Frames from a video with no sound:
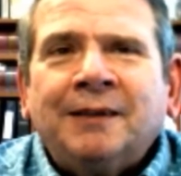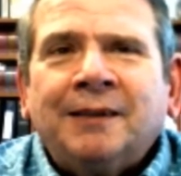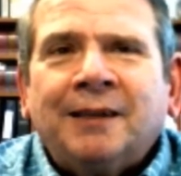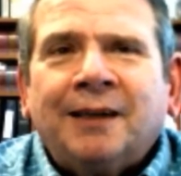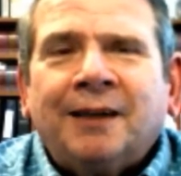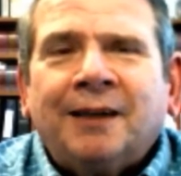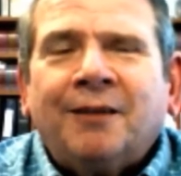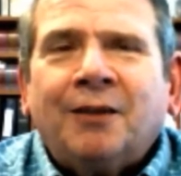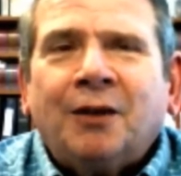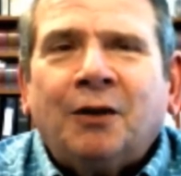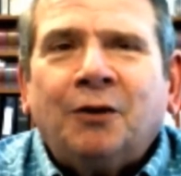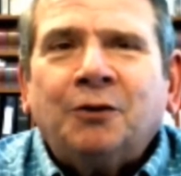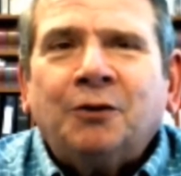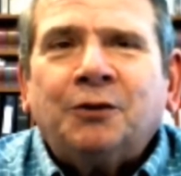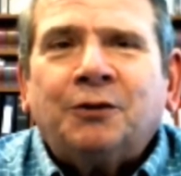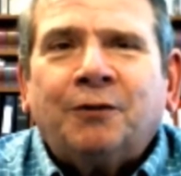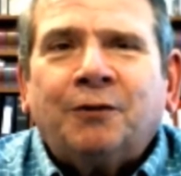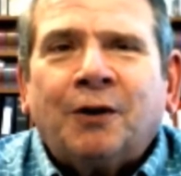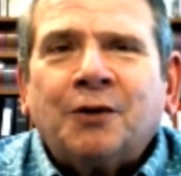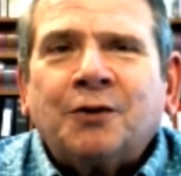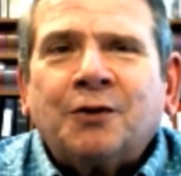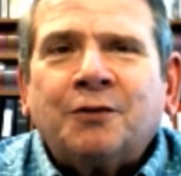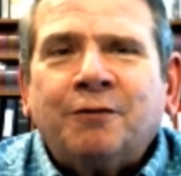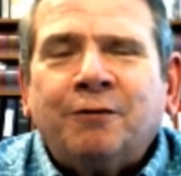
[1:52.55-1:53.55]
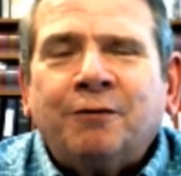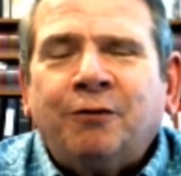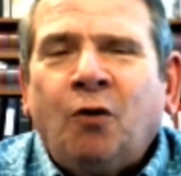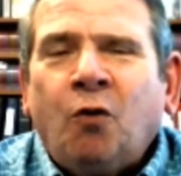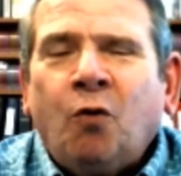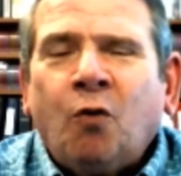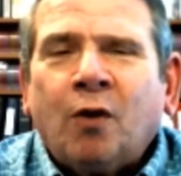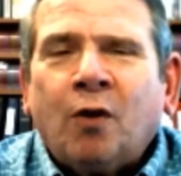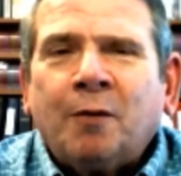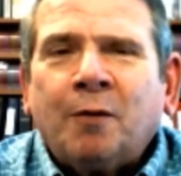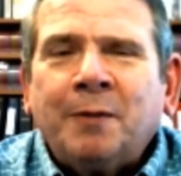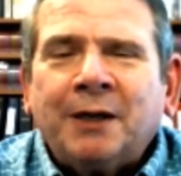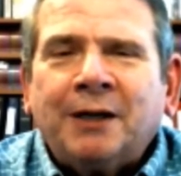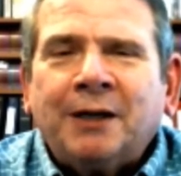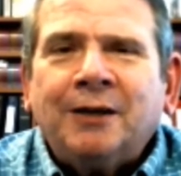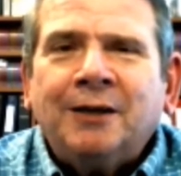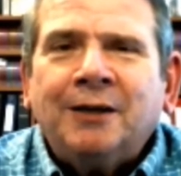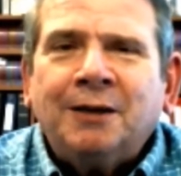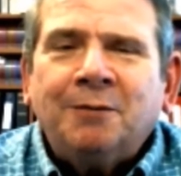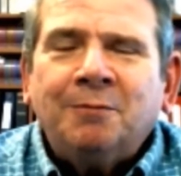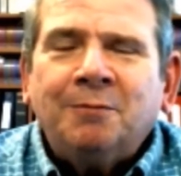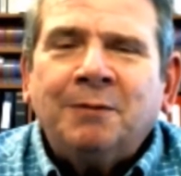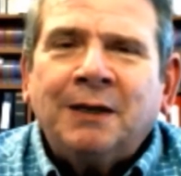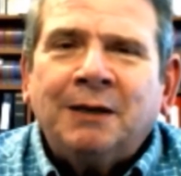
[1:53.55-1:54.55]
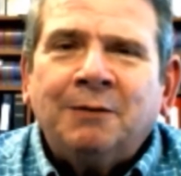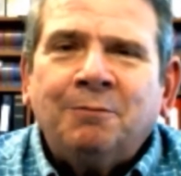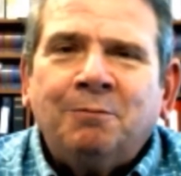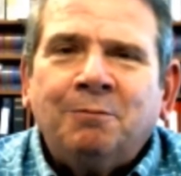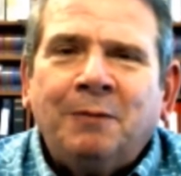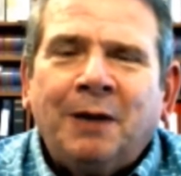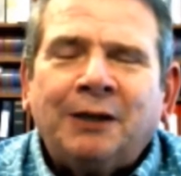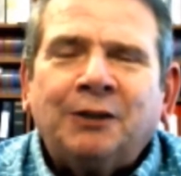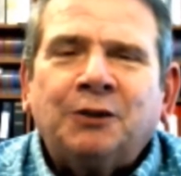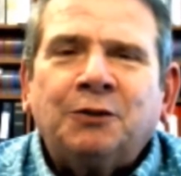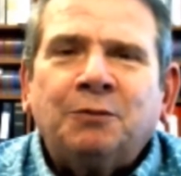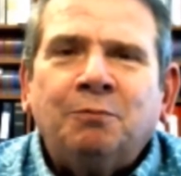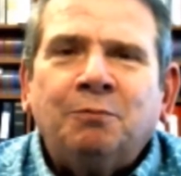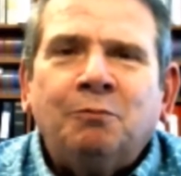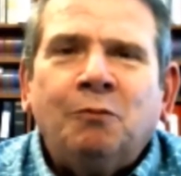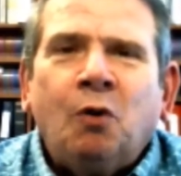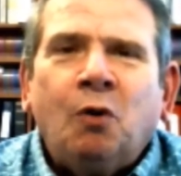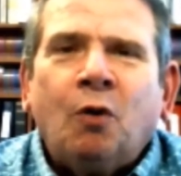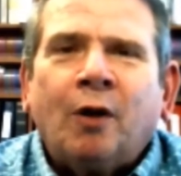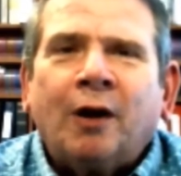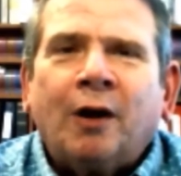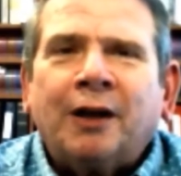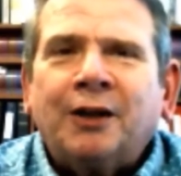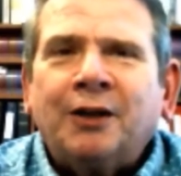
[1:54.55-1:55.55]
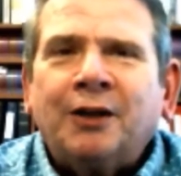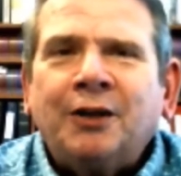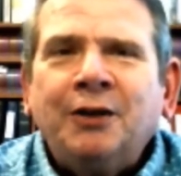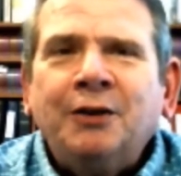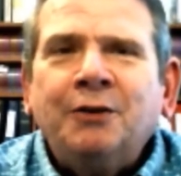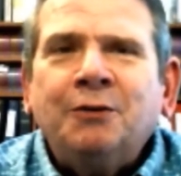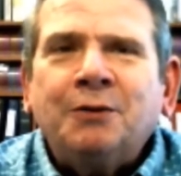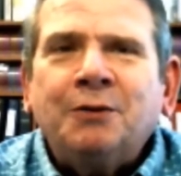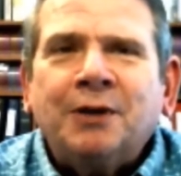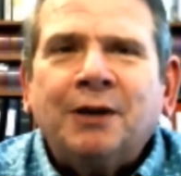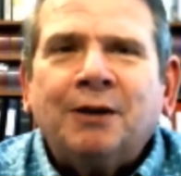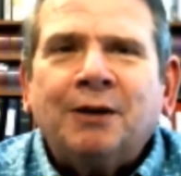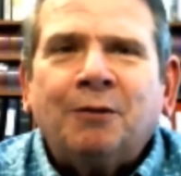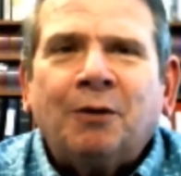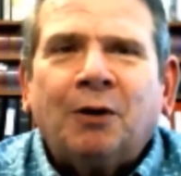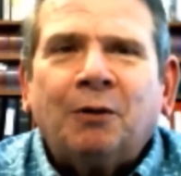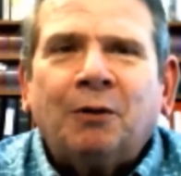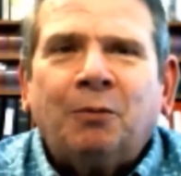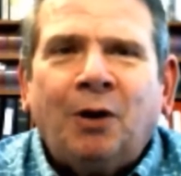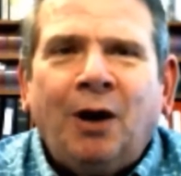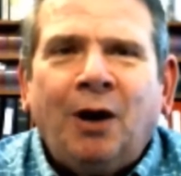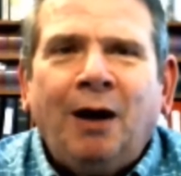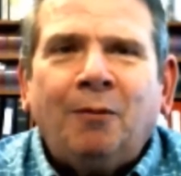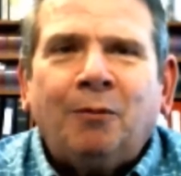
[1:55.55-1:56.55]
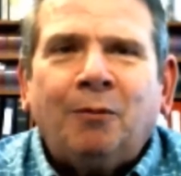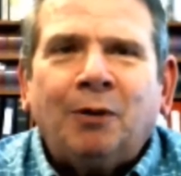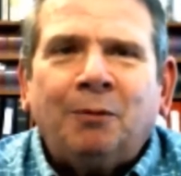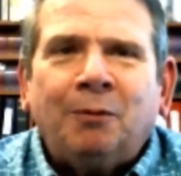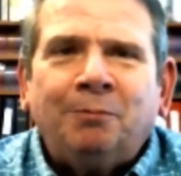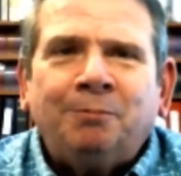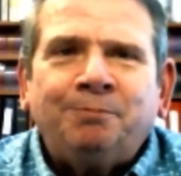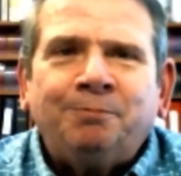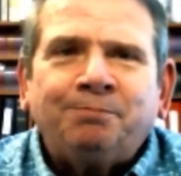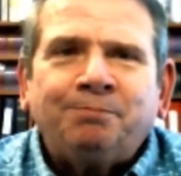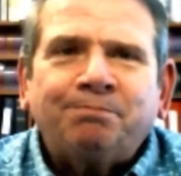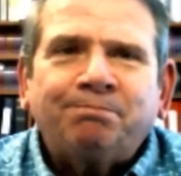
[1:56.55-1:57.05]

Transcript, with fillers: those first four become much more acute in our problem